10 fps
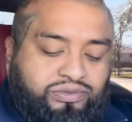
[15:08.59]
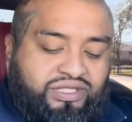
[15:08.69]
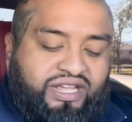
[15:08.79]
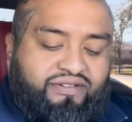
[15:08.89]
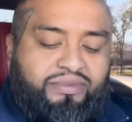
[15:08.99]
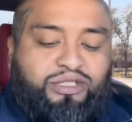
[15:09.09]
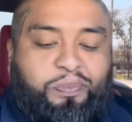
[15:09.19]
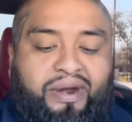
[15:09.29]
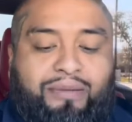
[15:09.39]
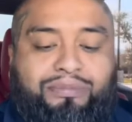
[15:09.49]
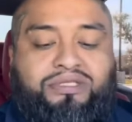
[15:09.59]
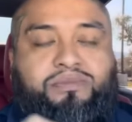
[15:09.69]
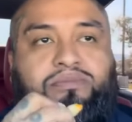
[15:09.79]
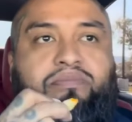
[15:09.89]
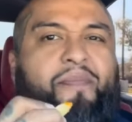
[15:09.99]
Give him his props.
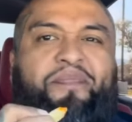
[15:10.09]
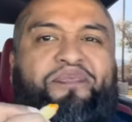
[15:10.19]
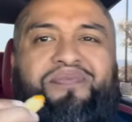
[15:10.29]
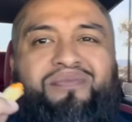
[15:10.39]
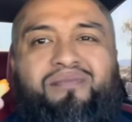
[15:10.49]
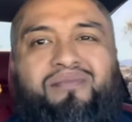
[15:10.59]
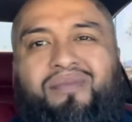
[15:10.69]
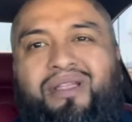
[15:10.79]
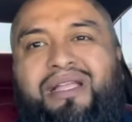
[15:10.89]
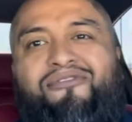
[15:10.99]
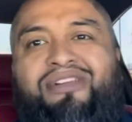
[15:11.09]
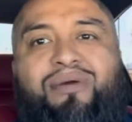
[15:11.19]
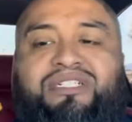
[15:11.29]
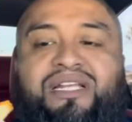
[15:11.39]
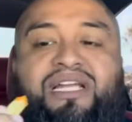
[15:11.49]
Que
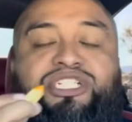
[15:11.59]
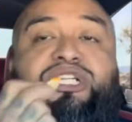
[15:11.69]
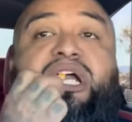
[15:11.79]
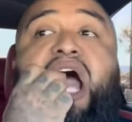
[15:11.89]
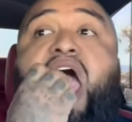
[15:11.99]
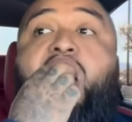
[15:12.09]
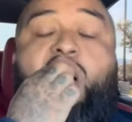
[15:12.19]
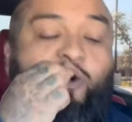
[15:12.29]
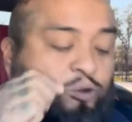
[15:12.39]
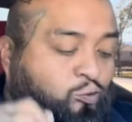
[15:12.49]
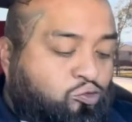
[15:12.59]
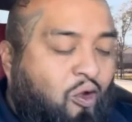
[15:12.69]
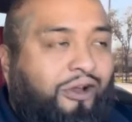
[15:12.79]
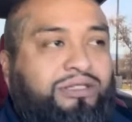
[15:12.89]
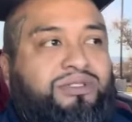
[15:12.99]
flowers que la chingada.
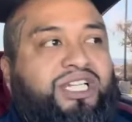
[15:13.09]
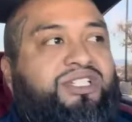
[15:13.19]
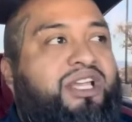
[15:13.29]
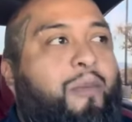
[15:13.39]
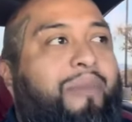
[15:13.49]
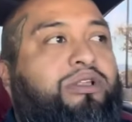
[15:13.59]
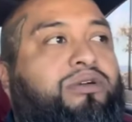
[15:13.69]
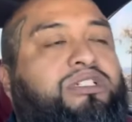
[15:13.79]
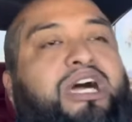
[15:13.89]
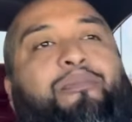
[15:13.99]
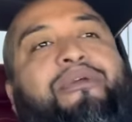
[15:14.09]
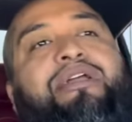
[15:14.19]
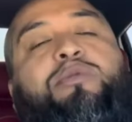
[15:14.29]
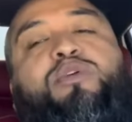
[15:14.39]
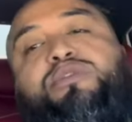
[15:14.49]
That's it, but don't copy
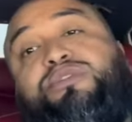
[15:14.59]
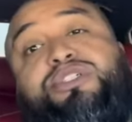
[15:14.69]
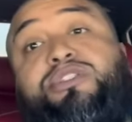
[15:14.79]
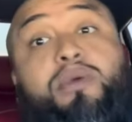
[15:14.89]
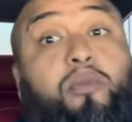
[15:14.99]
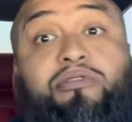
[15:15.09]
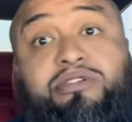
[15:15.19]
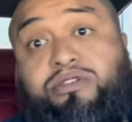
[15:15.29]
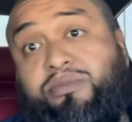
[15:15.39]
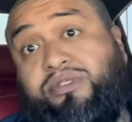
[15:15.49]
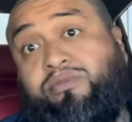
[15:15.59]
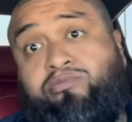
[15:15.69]
what you see in the movies, homie.